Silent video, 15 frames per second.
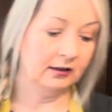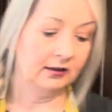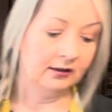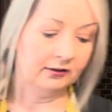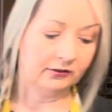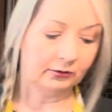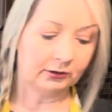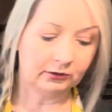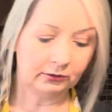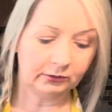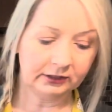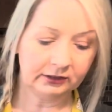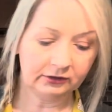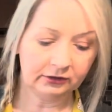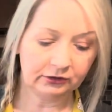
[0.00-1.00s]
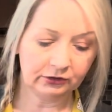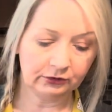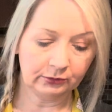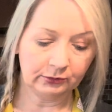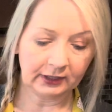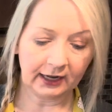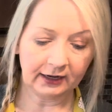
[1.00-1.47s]
So I don't like to do
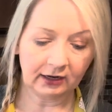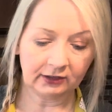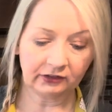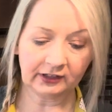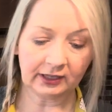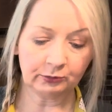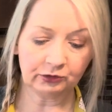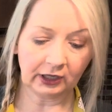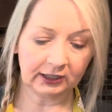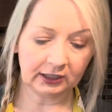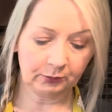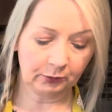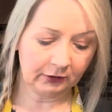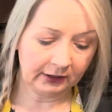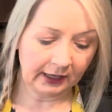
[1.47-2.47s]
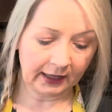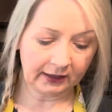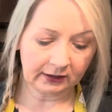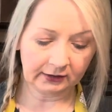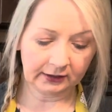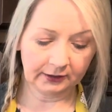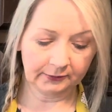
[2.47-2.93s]
that. I just keep checking it
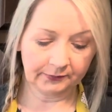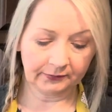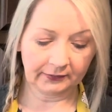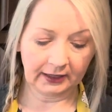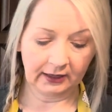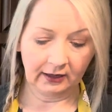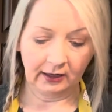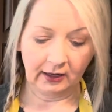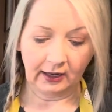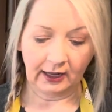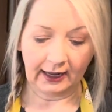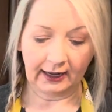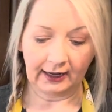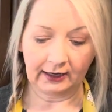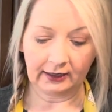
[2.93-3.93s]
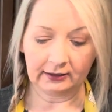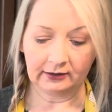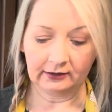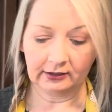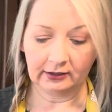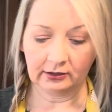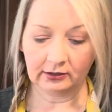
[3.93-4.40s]
periodically, and
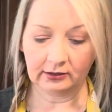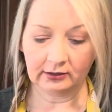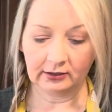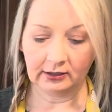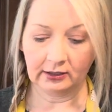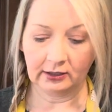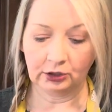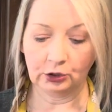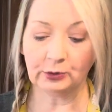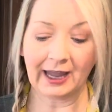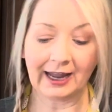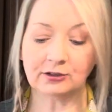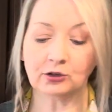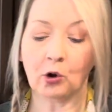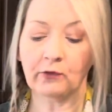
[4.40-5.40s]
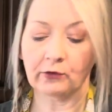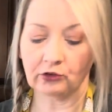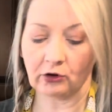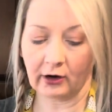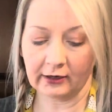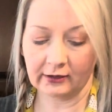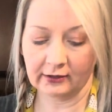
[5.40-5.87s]
you can't over
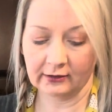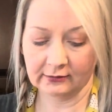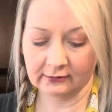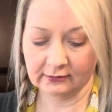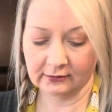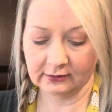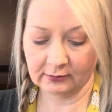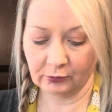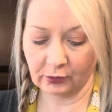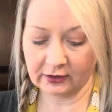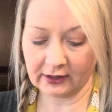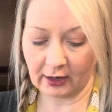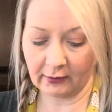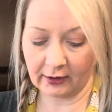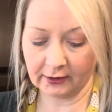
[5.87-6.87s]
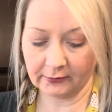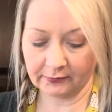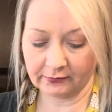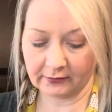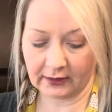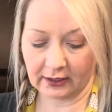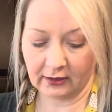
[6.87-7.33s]
dry it, put it that way.
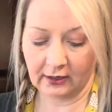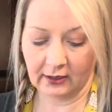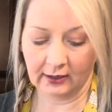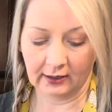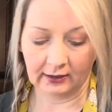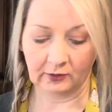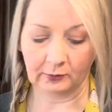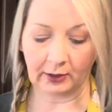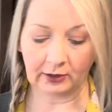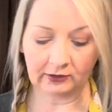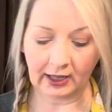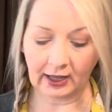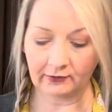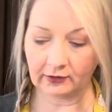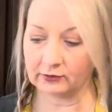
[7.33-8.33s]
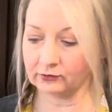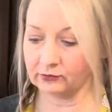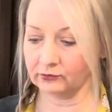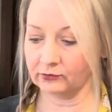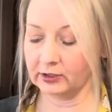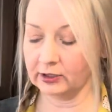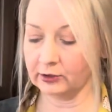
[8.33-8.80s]
It's better to have it
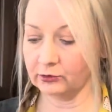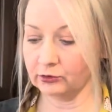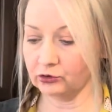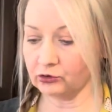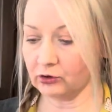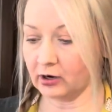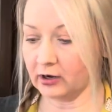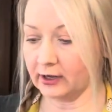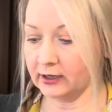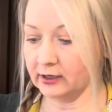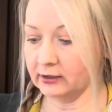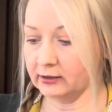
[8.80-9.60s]
really good and dry